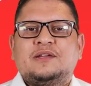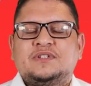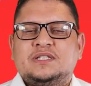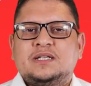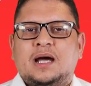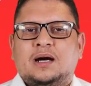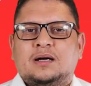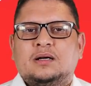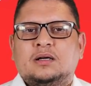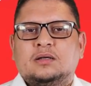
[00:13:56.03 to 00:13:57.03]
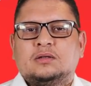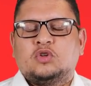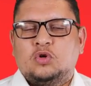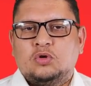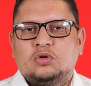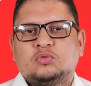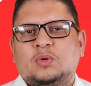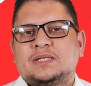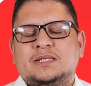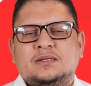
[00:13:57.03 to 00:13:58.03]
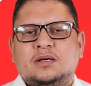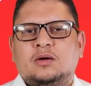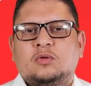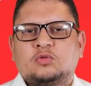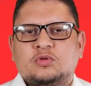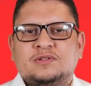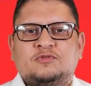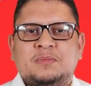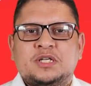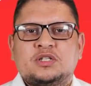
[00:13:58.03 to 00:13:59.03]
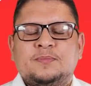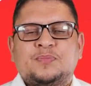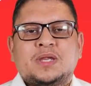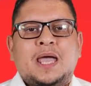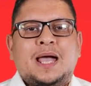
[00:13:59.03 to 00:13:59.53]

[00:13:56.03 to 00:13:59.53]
IVDR uh, code, what is all those information.